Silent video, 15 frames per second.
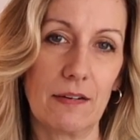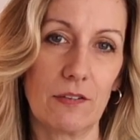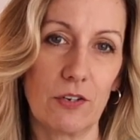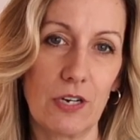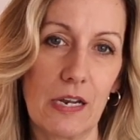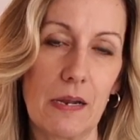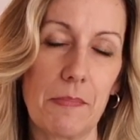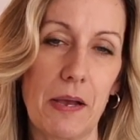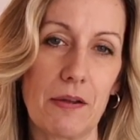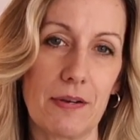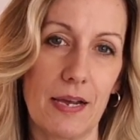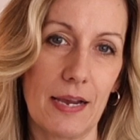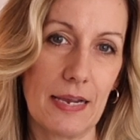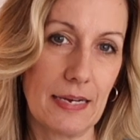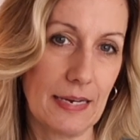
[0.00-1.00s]
learning about
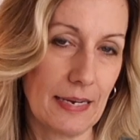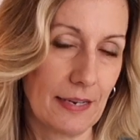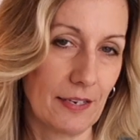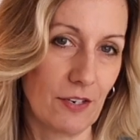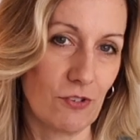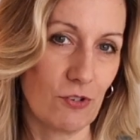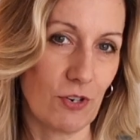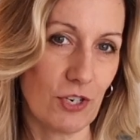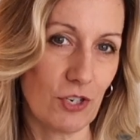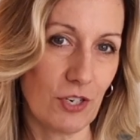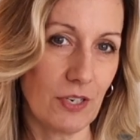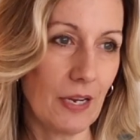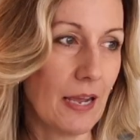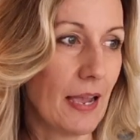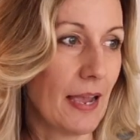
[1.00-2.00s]
dieting and nutrition,